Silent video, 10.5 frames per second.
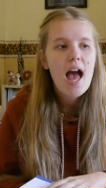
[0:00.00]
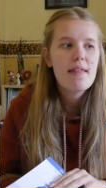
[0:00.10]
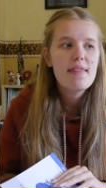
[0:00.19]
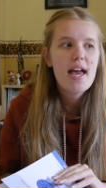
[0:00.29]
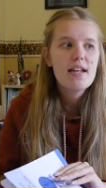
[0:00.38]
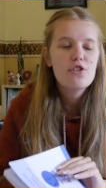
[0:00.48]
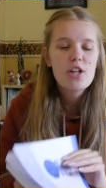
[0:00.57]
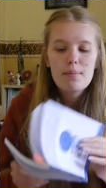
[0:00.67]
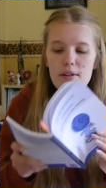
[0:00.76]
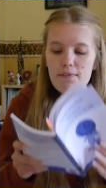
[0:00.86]
And then
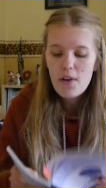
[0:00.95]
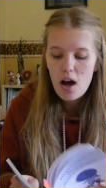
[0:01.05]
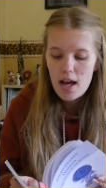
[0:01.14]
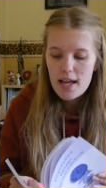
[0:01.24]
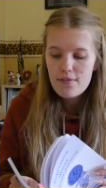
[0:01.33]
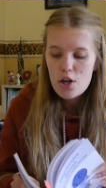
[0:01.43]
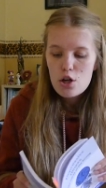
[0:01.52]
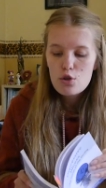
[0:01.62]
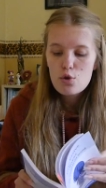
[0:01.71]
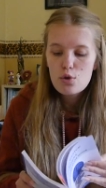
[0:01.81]
chapter 5
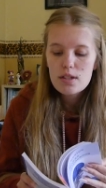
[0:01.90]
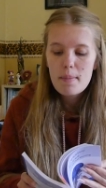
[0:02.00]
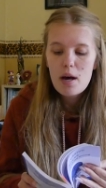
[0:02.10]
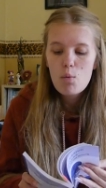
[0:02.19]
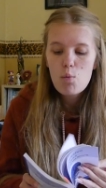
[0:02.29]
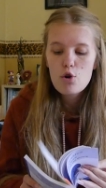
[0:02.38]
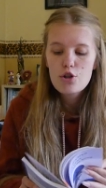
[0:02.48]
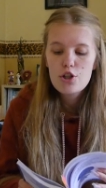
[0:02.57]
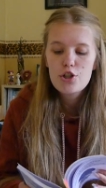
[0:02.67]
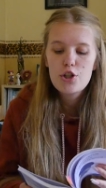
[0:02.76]
talks about
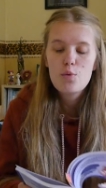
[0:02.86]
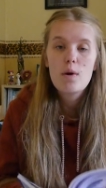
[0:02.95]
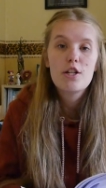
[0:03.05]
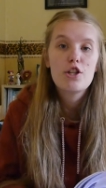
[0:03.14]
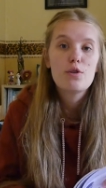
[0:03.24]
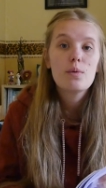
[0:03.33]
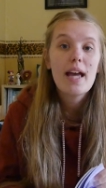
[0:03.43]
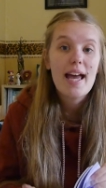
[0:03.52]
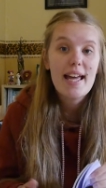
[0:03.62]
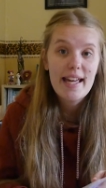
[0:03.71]
what to do when you
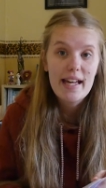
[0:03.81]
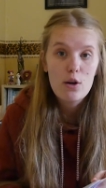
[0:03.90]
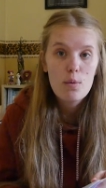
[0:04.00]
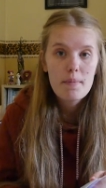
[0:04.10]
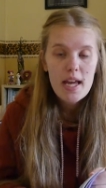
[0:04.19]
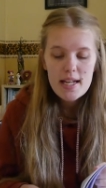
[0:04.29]
get ill.